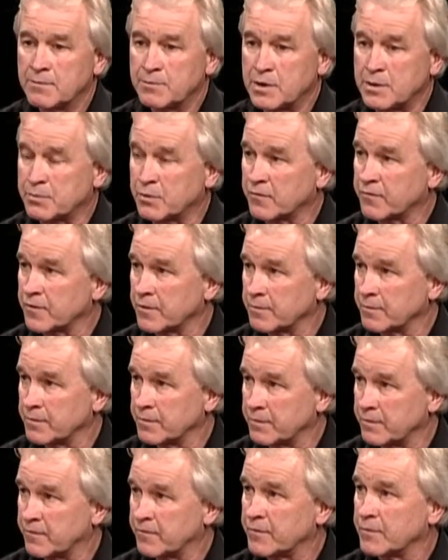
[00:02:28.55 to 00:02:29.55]
People
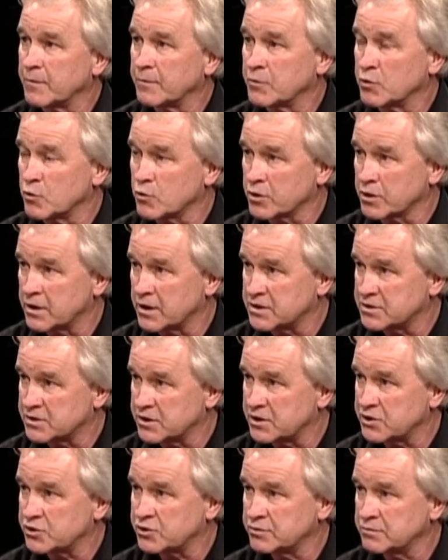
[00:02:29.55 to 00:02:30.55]
from the
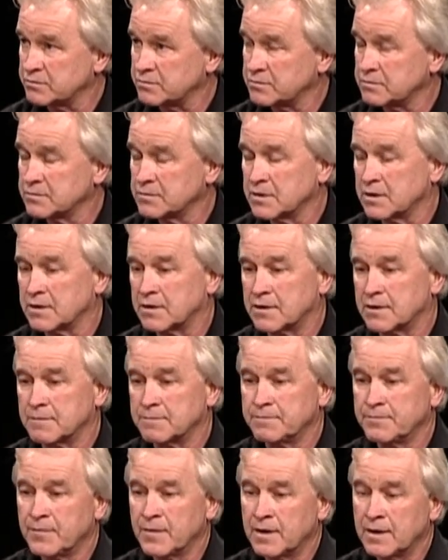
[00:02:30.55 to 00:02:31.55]
organization.
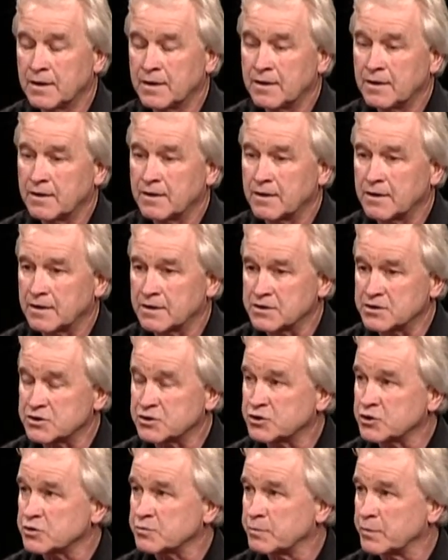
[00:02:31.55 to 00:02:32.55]

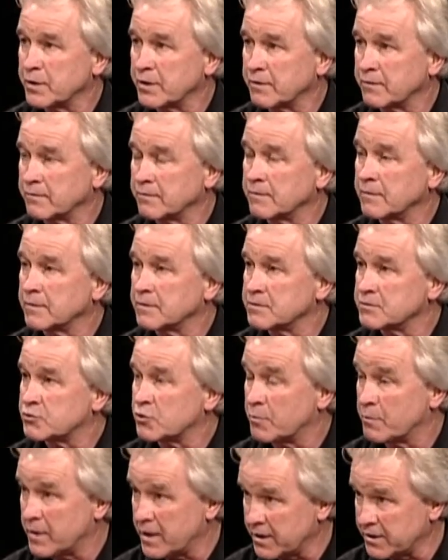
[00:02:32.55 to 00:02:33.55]
It's just been
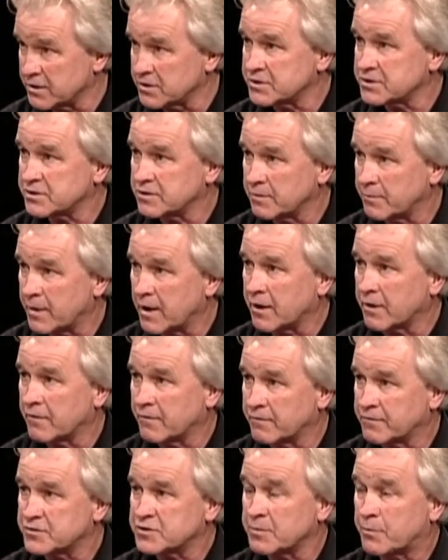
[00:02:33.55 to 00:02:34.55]
tremendous, the amount
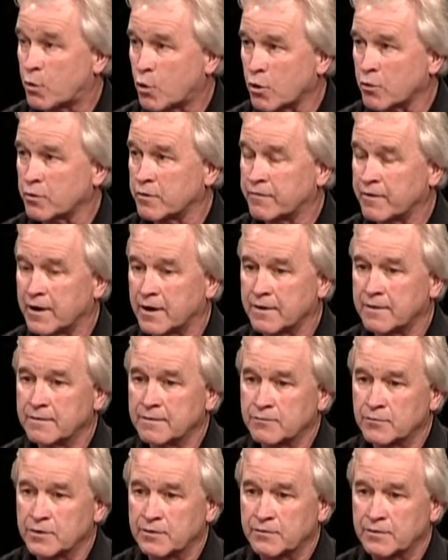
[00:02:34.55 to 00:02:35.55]
of support we've
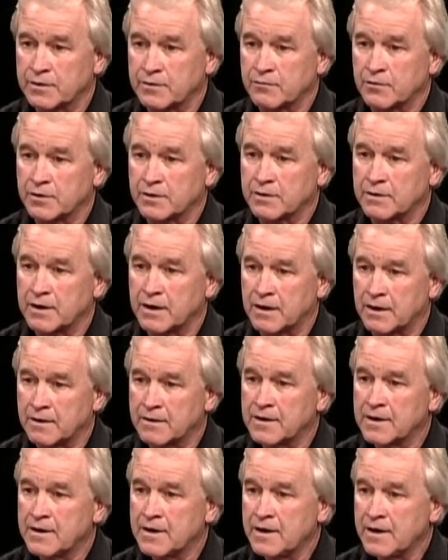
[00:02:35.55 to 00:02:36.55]
had. We've
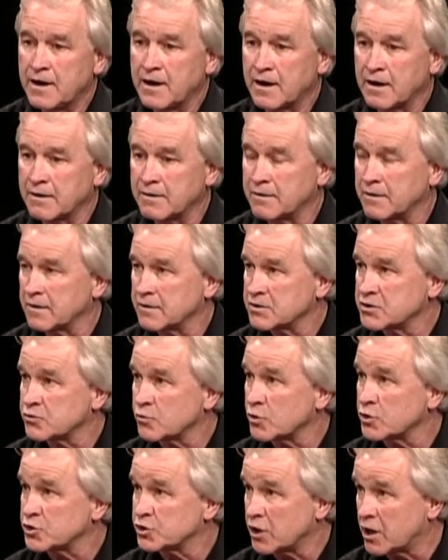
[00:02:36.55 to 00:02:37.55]
even had
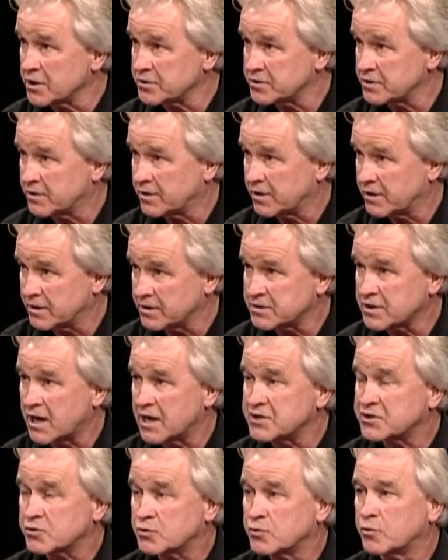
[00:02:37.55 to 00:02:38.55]
Stuart Johnson in his
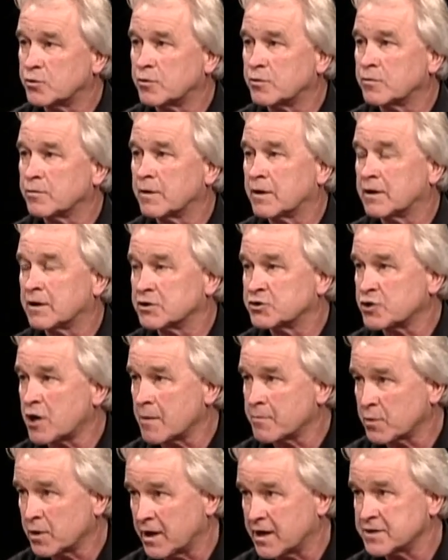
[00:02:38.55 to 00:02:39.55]
high school
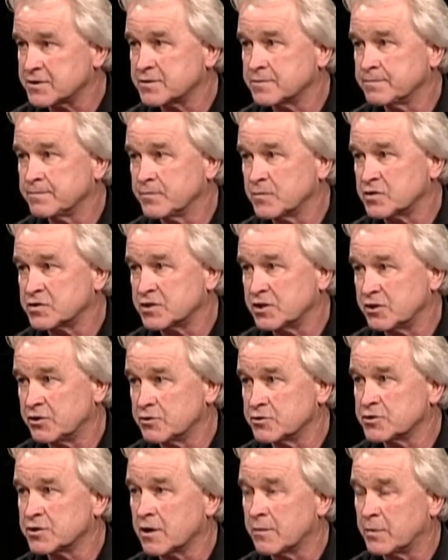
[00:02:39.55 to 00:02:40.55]
shop class, the
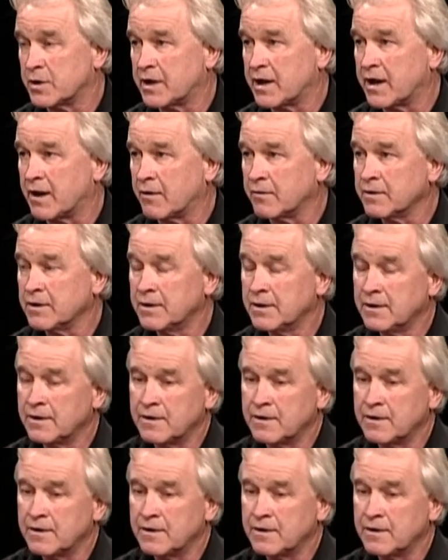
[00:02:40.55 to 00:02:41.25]
seniors coming down